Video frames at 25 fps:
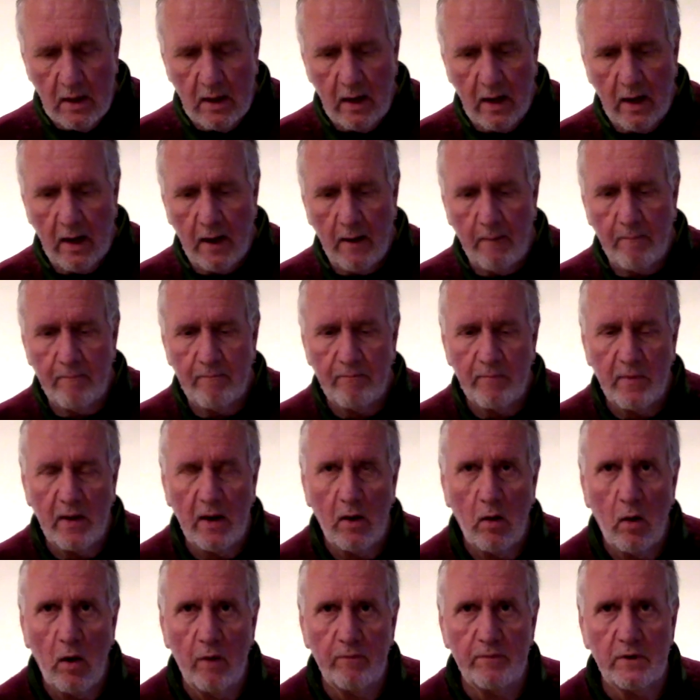
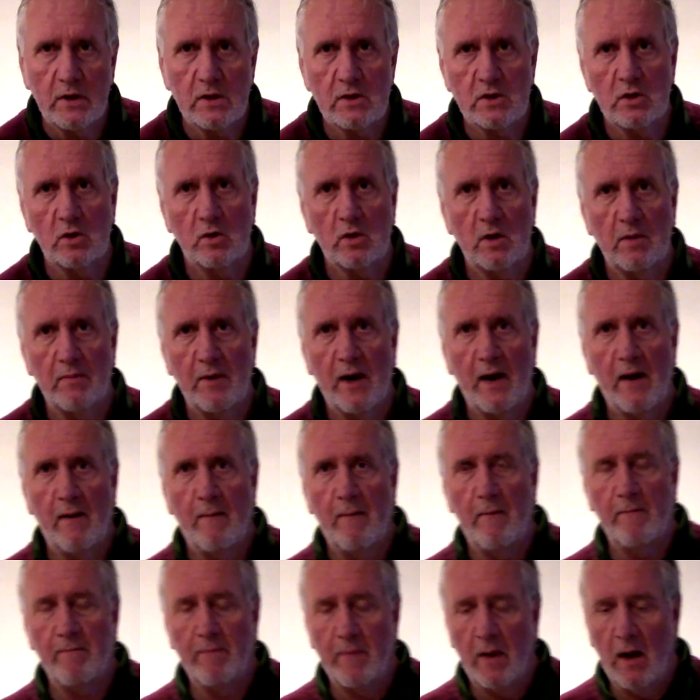Now I often talk
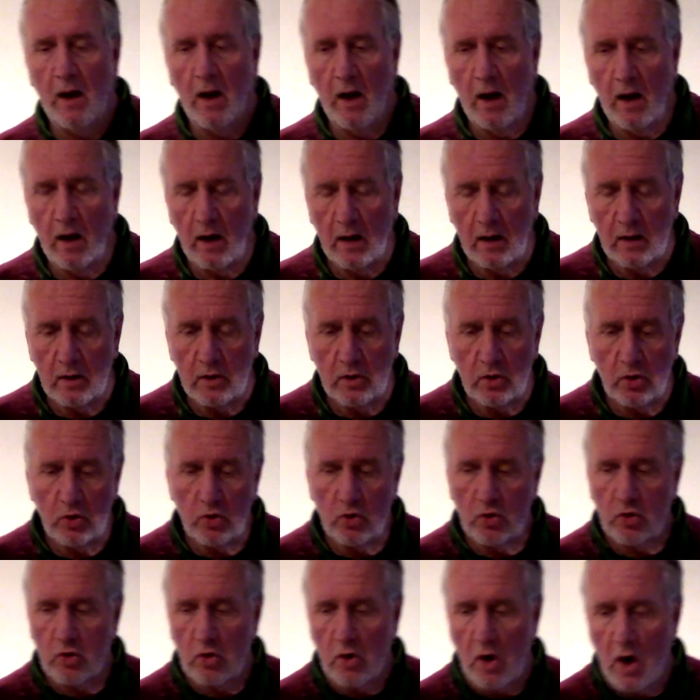about
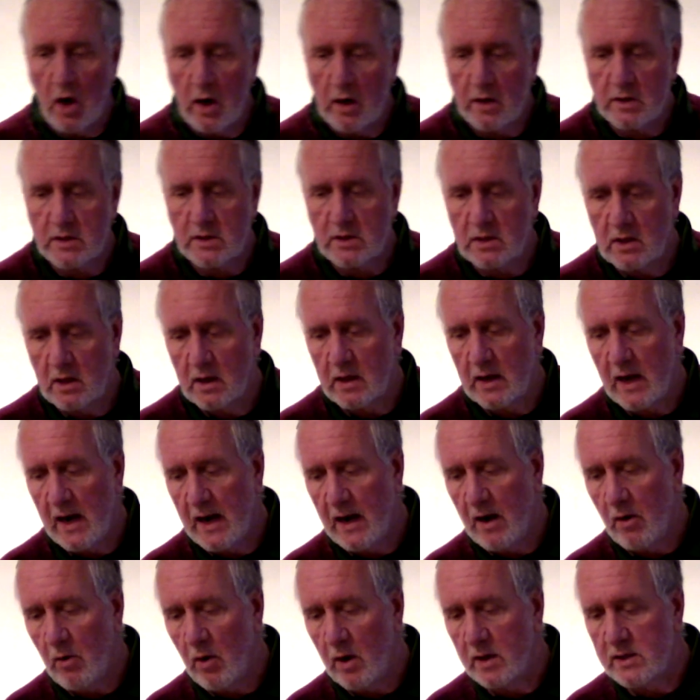grass and
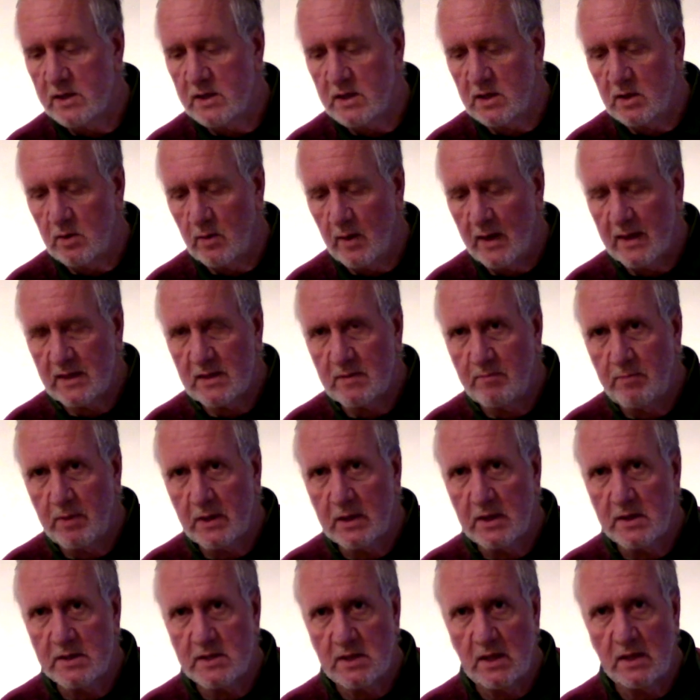how I do it,
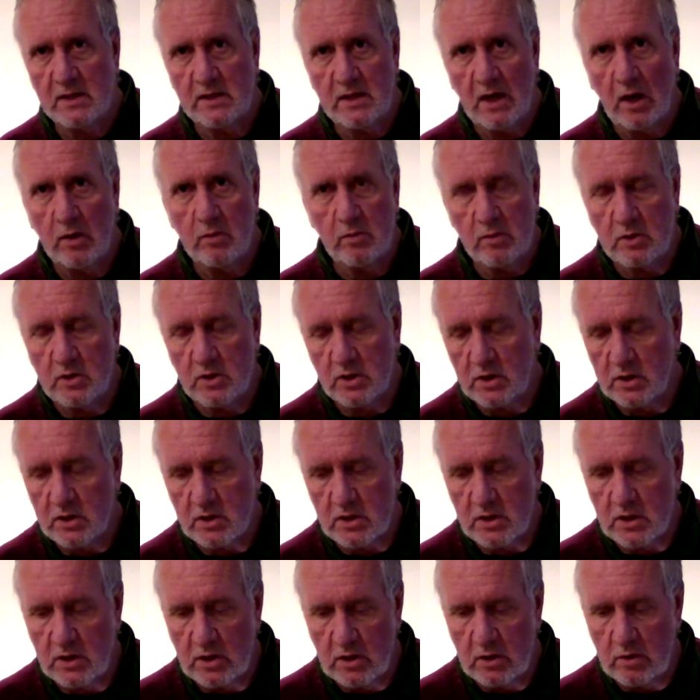because I don't
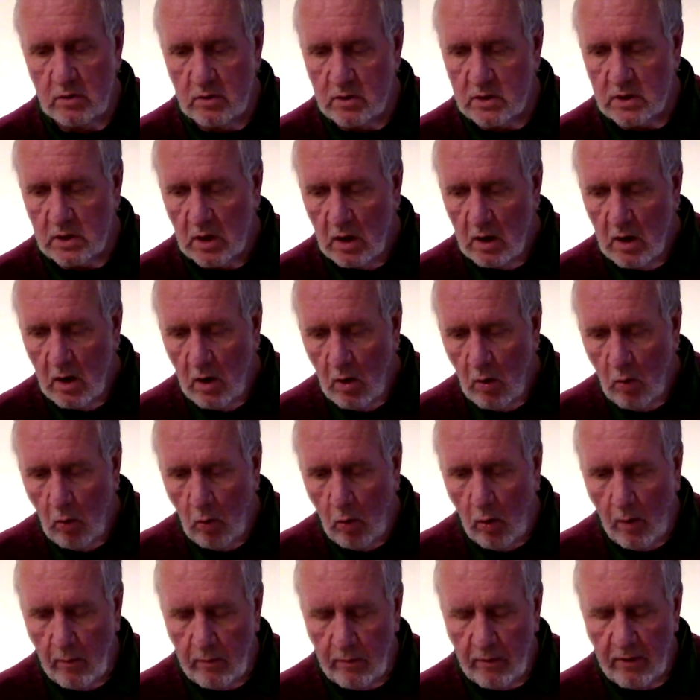just use
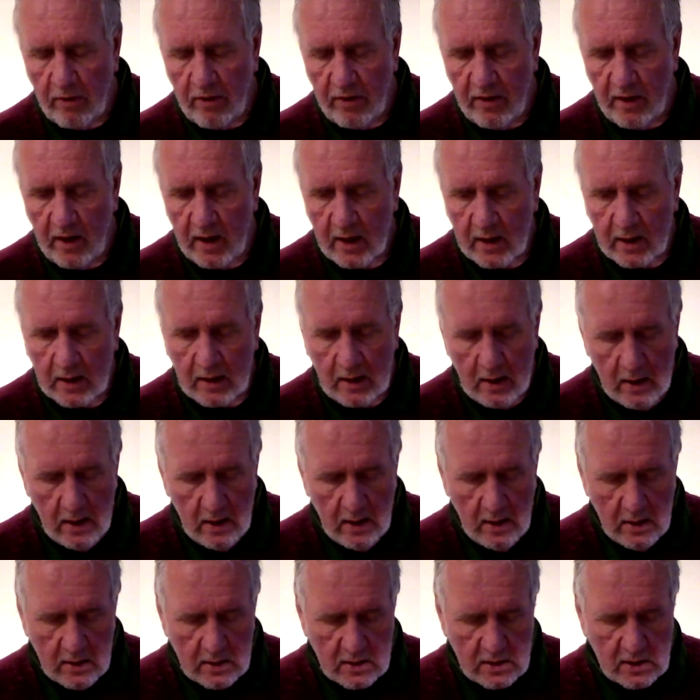one thing.
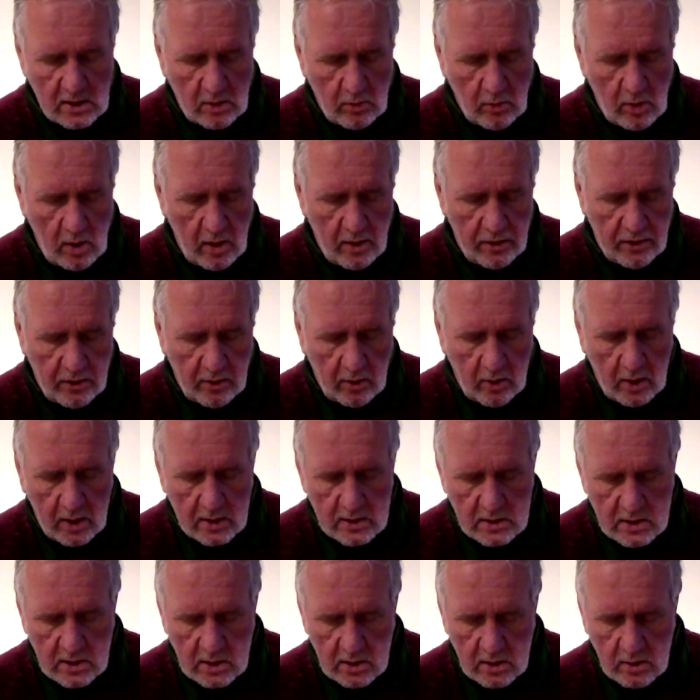So what I thought
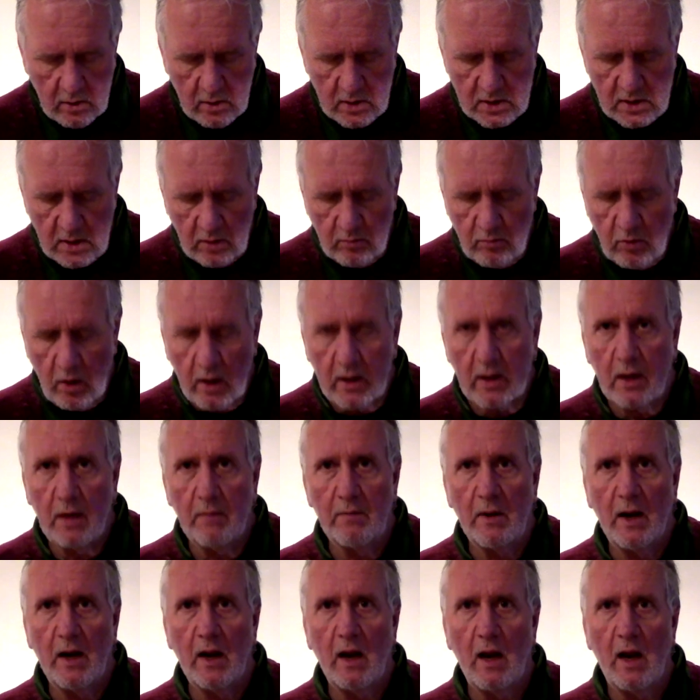I'd do is, I'm running a
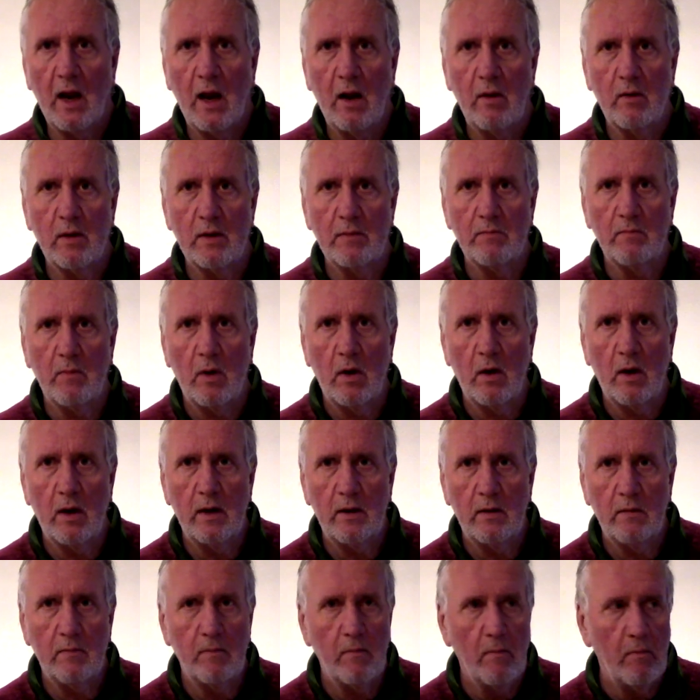bit low in my
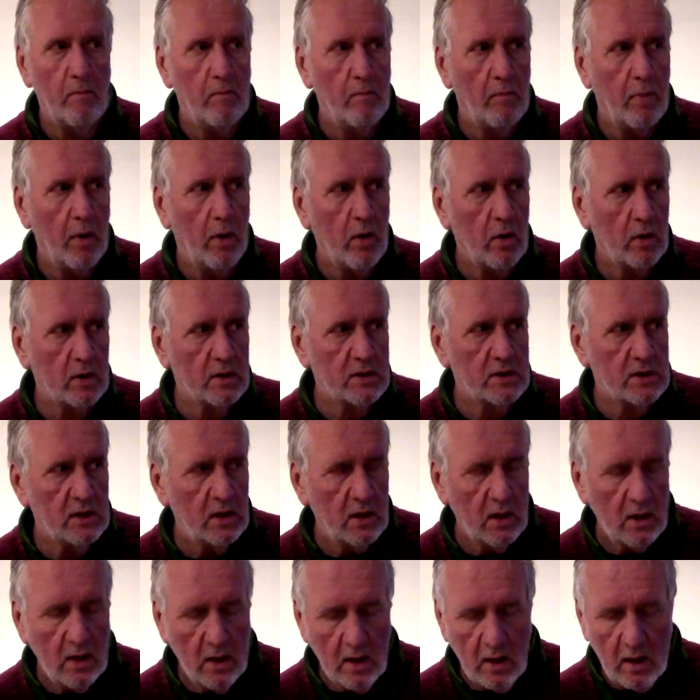box,
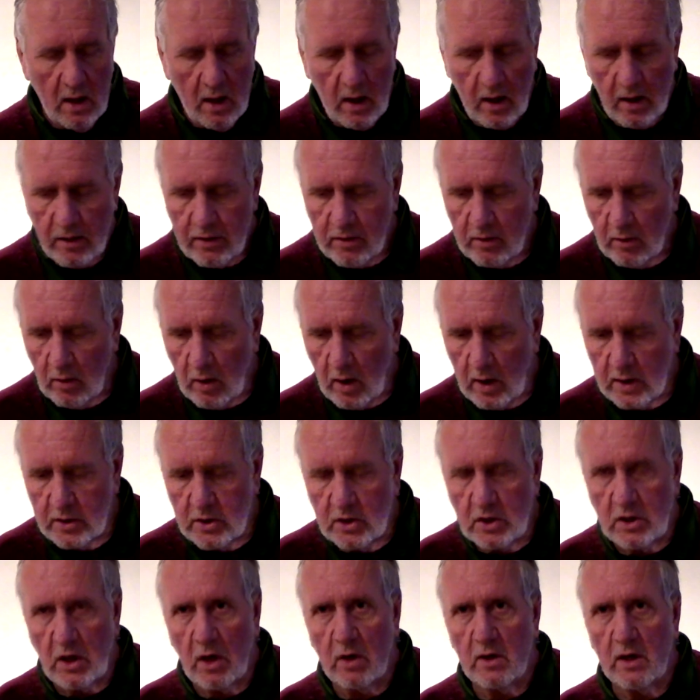I thought I'd
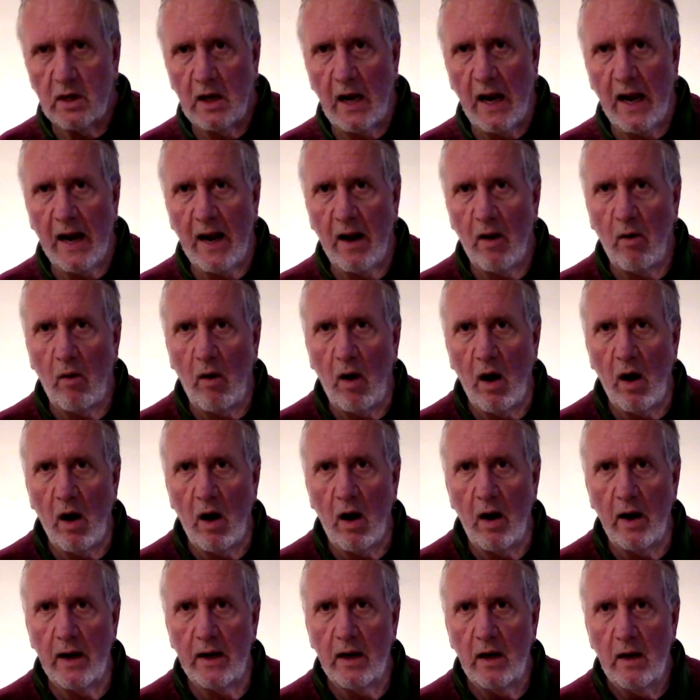show you how
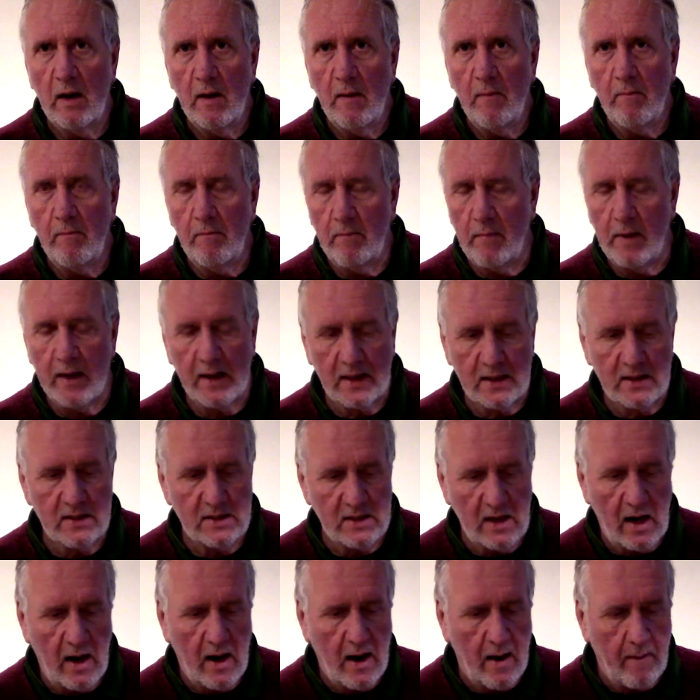I
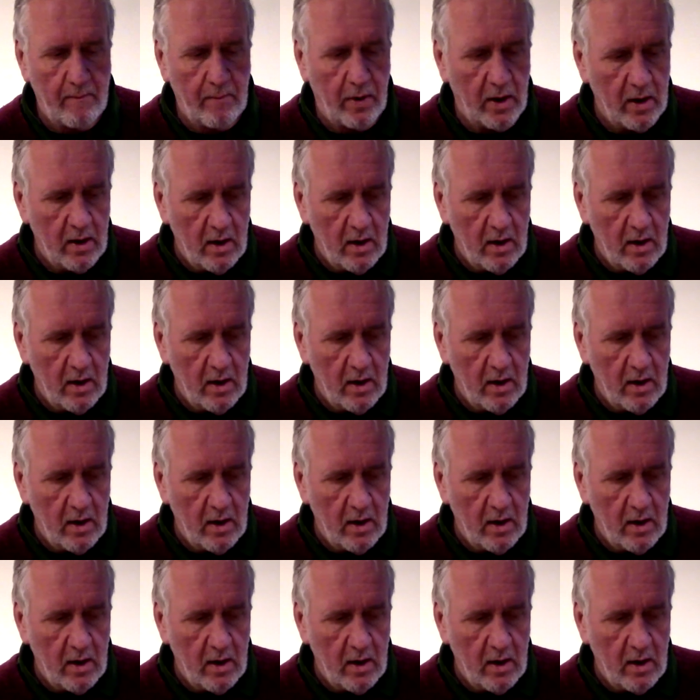mix up